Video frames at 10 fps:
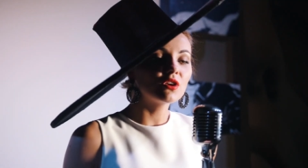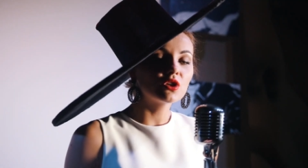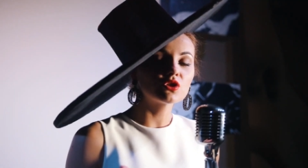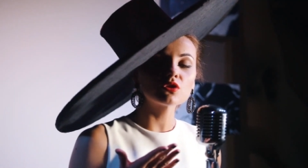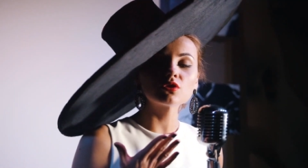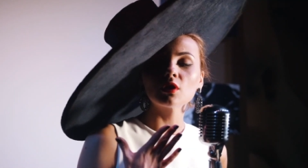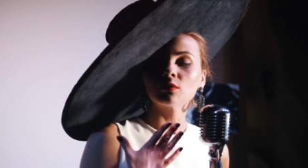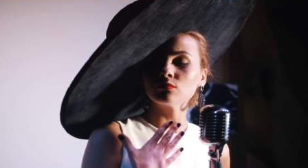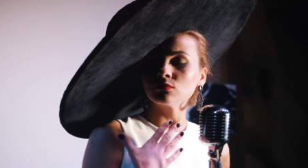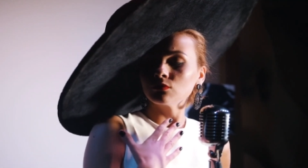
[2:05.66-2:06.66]
one,
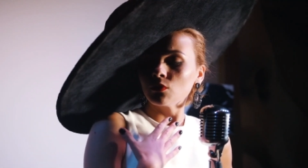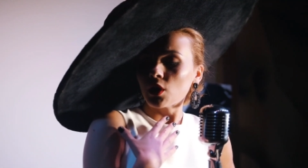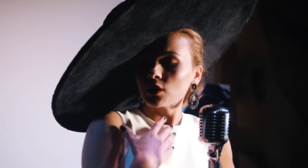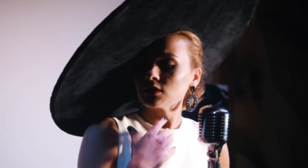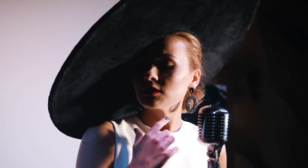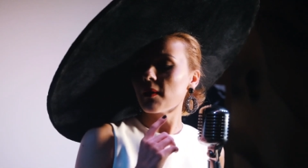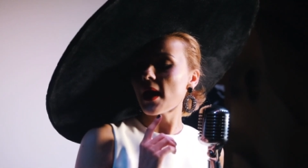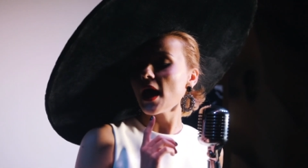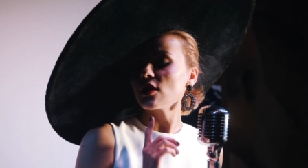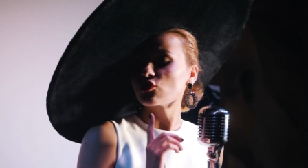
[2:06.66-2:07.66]
although she
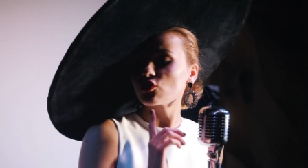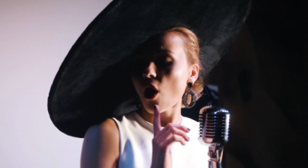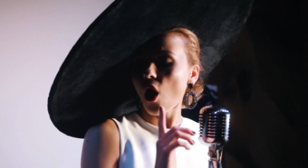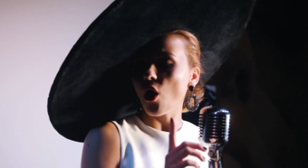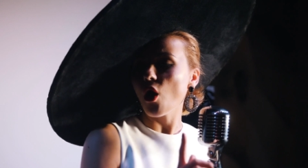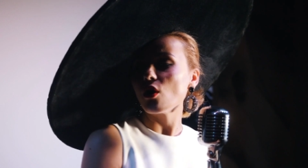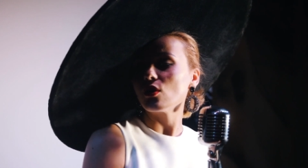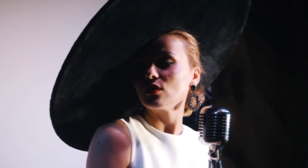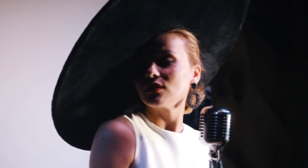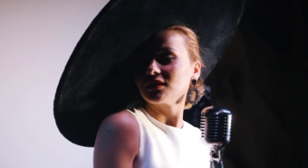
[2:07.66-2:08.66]
does have some major
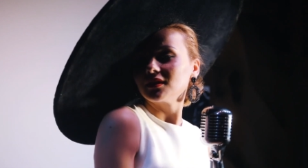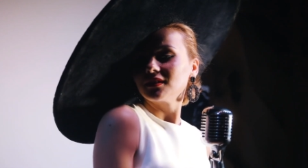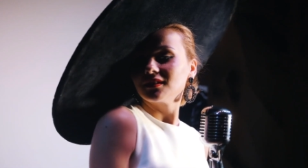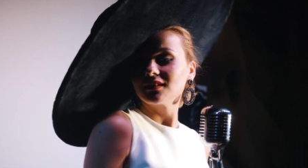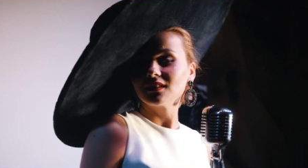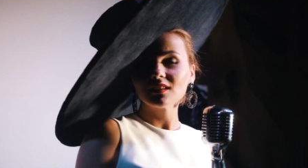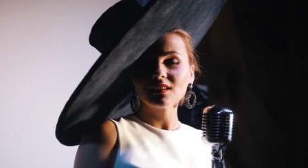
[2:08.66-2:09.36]
inner demons that she's